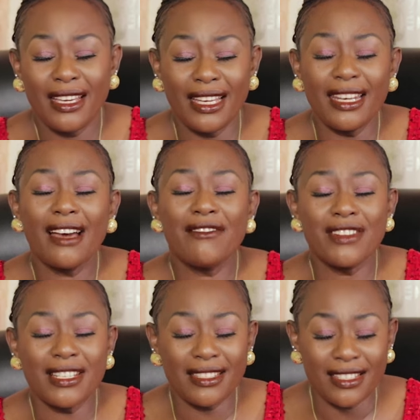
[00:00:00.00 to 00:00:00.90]
And I have
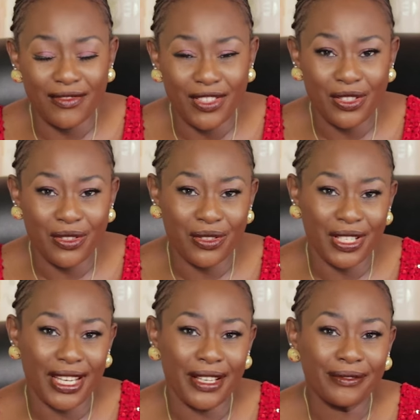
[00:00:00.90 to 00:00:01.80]
received it
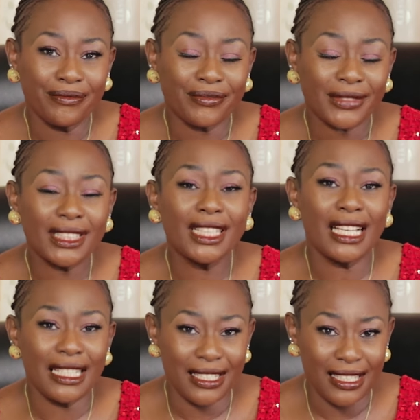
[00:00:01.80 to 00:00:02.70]
today
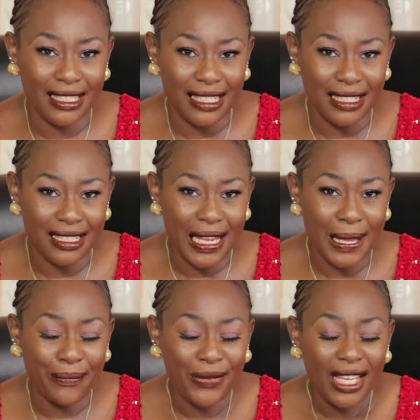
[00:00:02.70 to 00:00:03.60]
in Jesus' name.